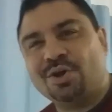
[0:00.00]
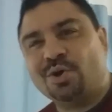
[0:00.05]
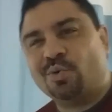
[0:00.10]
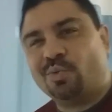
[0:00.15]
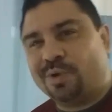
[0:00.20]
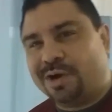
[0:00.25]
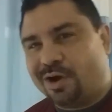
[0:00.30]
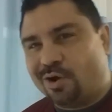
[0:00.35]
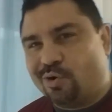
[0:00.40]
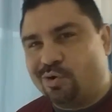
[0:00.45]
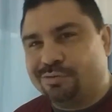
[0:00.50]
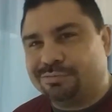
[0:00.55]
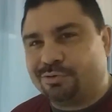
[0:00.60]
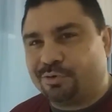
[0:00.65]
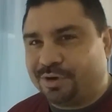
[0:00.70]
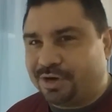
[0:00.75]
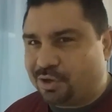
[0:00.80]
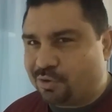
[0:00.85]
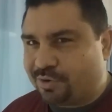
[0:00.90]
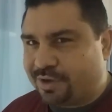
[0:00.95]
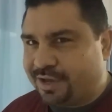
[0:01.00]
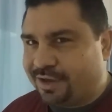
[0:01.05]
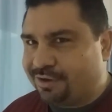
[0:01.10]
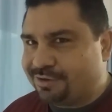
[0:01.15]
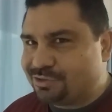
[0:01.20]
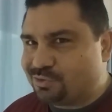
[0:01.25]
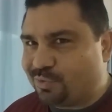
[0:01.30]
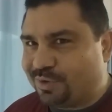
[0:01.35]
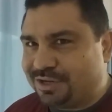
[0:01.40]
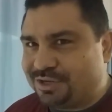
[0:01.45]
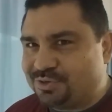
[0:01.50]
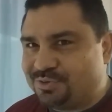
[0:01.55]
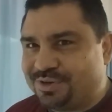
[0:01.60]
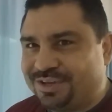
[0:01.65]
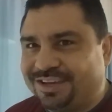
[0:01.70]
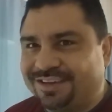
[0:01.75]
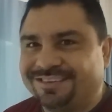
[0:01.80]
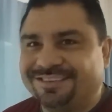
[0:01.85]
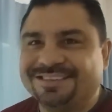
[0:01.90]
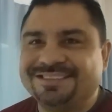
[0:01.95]
Raul, critical care, 22
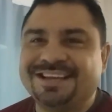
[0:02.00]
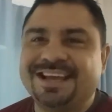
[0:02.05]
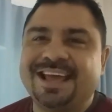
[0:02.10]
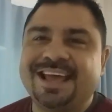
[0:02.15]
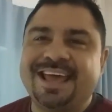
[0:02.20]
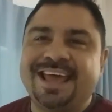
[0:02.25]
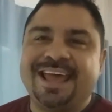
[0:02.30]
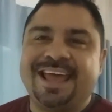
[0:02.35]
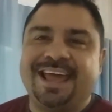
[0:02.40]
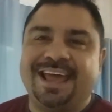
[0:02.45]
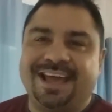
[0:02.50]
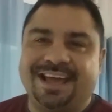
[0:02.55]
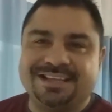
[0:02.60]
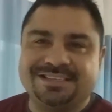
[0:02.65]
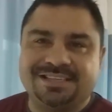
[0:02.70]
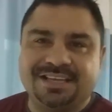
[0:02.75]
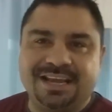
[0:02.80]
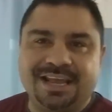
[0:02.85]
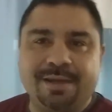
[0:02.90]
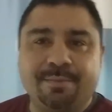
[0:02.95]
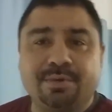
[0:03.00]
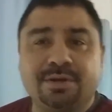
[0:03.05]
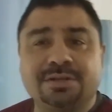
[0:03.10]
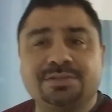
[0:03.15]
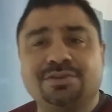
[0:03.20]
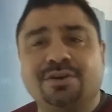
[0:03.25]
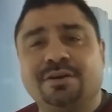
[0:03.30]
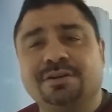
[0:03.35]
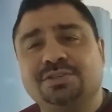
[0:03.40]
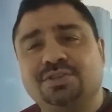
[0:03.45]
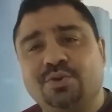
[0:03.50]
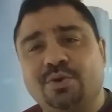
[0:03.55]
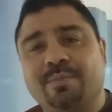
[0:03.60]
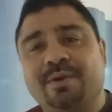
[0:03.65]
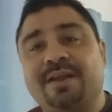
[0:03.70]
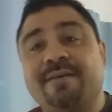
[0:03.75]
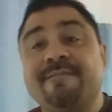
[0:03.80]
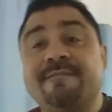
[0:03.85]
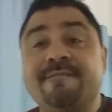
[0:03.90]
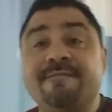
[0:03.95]
years. And today I'm going to talk to you
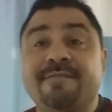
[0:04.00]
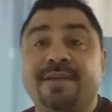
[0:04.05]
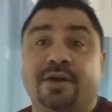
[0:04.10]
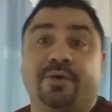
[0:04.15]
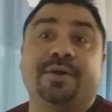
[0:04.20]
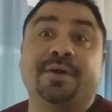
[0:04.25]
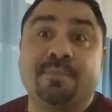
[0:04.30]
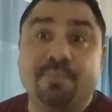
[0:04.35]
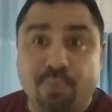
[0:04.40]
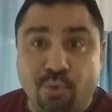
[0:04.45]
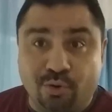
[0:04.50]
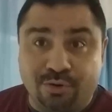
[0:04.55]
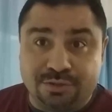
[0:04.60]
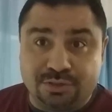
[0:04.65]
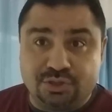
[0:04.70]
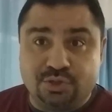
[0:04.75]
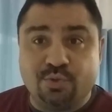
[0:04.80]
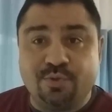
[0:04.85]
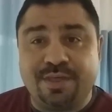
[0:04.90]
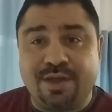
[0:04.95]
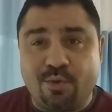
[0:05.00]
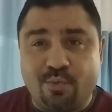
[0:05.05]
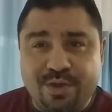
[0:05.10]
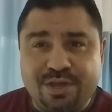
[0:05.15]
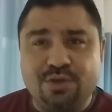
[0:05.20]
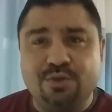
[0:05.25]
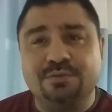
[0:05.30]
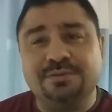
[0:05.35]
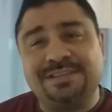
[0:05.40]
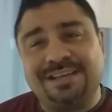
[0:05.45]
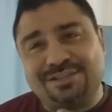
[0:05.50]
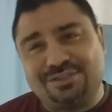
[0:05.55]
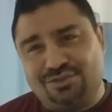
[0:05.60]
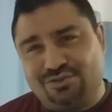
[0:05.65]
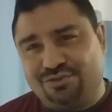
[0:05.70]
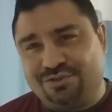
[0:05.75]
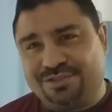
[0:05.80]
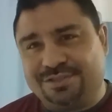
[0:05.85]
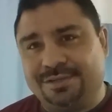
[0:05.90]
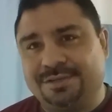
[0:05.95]
about a very important tool that we use as
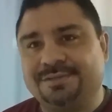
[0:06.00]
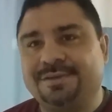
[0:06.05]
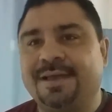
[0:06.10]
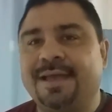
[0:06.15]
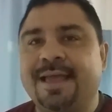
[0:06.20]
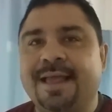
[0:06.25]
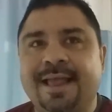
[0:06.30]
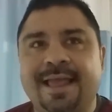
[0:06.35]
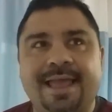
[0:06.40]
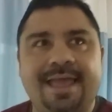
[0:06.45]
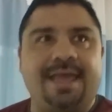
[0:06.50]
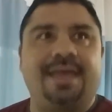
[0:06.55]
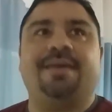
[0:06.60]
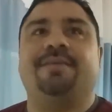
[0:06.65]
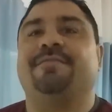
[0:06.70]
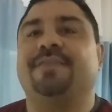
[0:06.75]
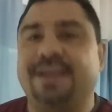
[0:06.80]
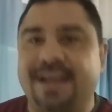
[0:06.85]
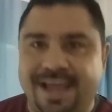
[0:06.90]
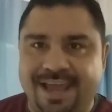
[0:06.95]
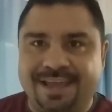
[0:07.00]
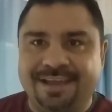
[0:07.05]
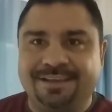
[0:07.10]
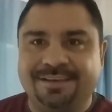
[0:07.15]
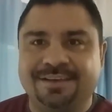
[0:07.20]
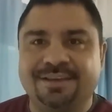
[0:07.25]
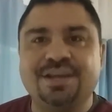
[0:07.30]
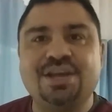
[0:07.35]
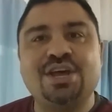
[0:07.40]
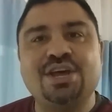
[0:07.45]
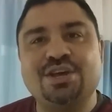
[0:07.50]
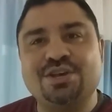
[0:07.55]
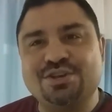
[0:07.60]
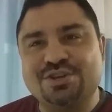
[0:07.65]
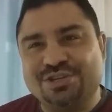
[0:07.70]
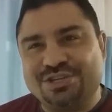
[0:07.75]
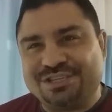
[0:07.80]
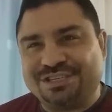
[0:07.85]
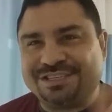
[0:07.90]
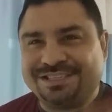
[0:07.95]
nurses every day,
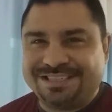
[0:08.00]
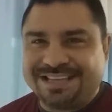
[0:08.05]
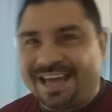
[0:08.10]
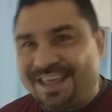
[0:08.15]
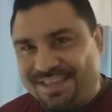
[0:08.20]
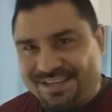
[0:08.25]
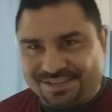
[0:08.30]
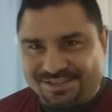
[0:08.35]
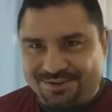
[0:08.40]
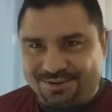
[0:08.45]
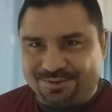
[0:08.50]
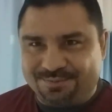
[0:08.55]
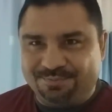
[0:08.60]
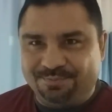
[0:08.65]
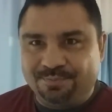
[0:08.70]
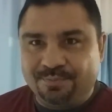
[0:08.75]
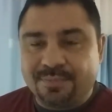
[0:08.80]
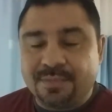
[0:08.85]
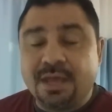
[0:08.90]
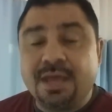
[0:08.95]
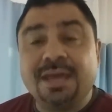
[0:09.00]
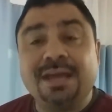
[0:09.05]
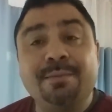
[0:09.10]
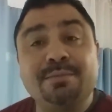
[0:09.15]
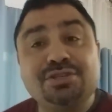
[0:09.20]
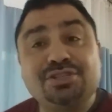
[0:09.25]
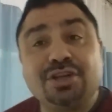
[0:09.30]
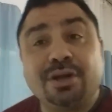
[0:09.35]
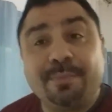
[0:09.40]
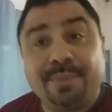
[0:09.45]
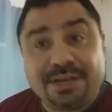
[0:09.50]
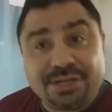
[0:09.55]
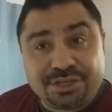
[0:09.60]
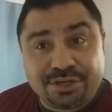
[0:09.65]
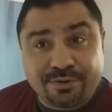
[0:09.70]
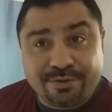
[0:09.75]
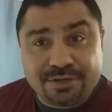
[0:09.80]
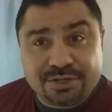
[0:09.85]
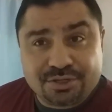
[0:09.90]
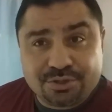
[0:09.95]
your stethoscope. And I'm going to start by
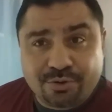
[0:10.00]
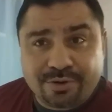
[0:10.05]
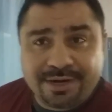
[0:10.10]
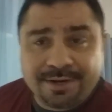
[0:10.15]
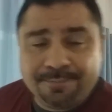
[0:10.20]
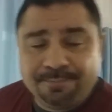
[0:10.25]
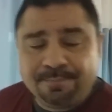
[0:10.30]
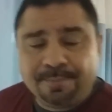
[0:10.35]
sharing a story.